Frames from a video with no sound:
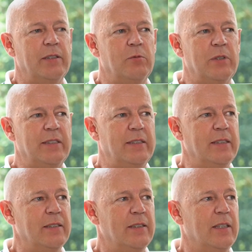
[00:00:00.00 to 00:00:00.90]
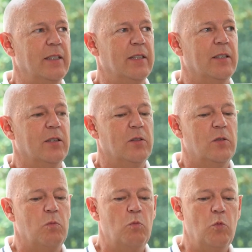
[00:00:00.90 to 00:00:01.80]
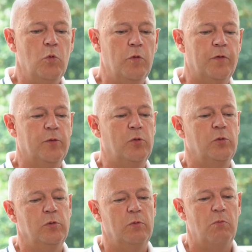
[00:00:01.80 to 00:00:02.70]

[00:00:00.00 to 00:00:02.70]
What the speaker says: And with the move to